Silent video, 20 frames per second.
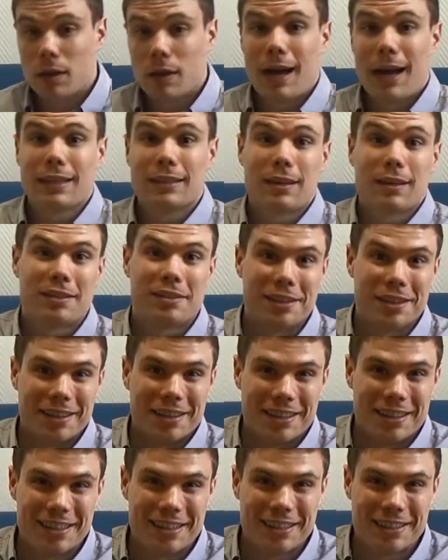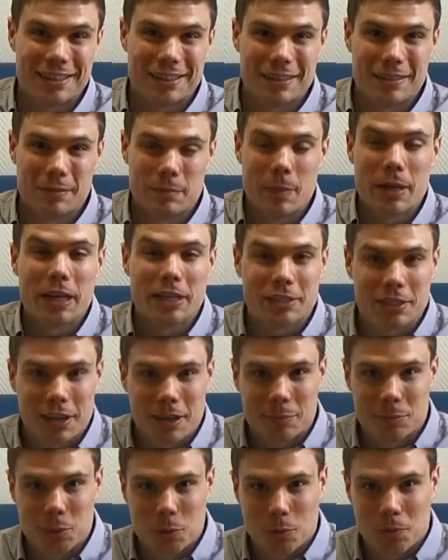As I said many
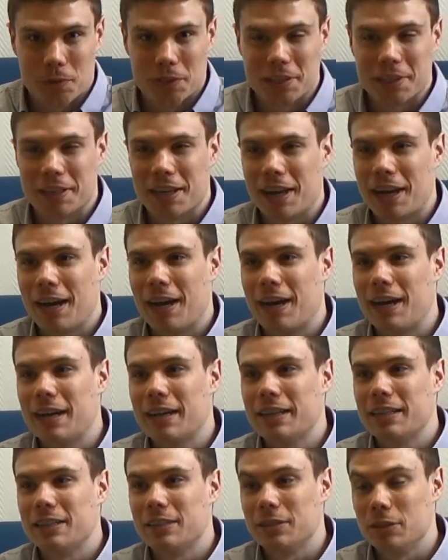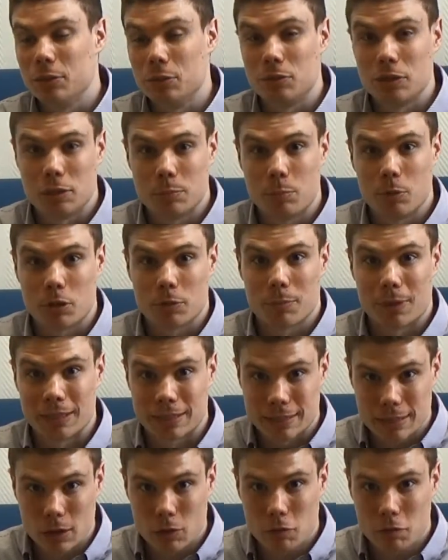times already, I use this book
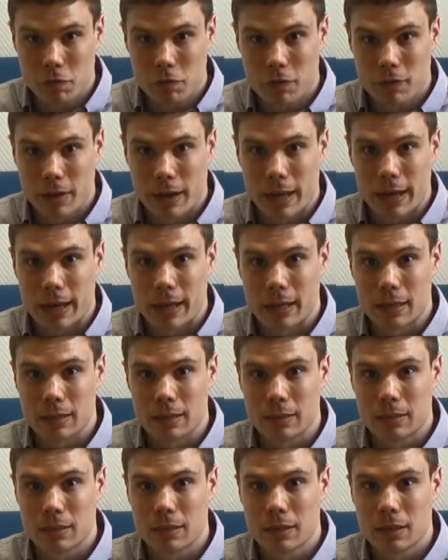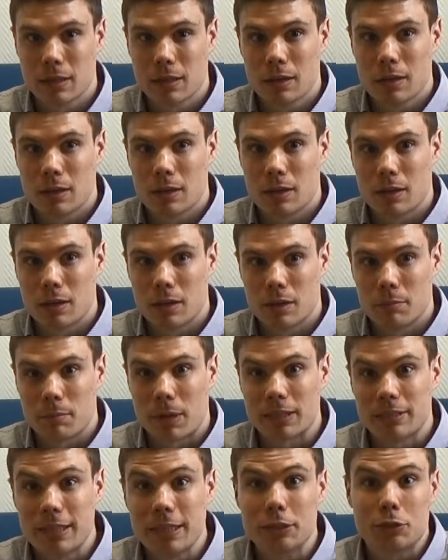myself and
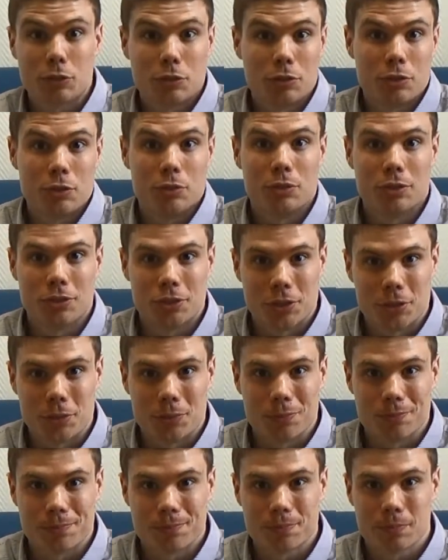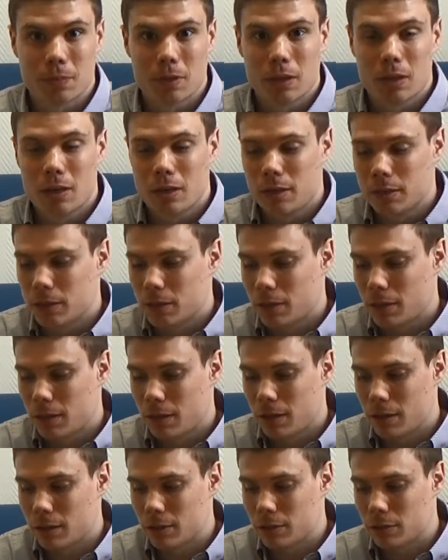my teachers use it too.
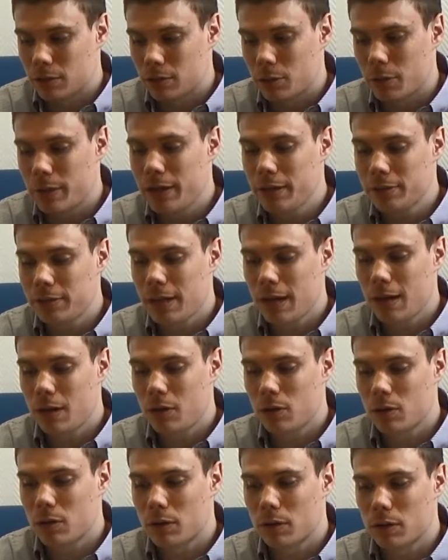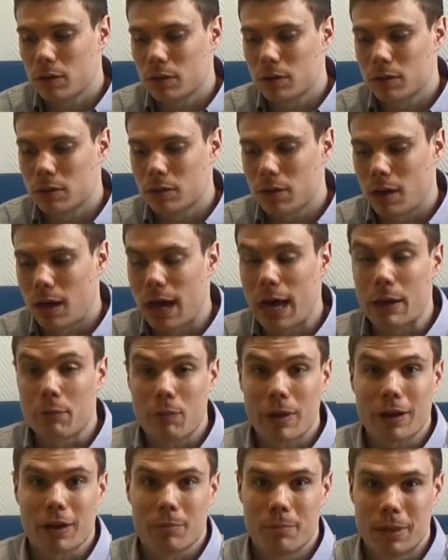So here's how I
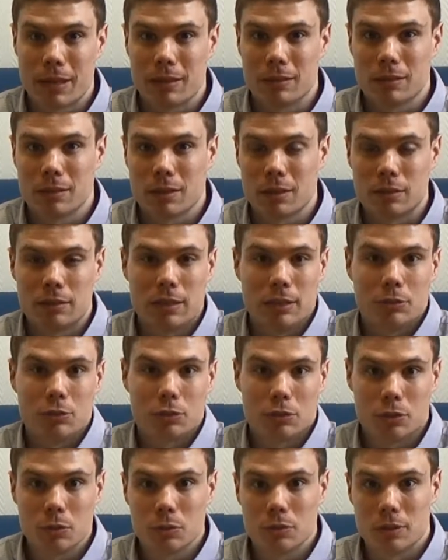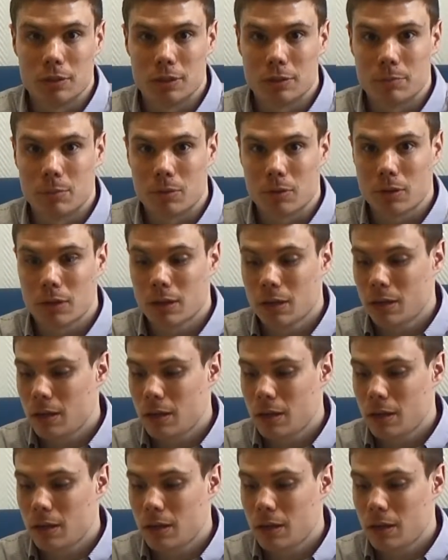recommend a teacher use this book.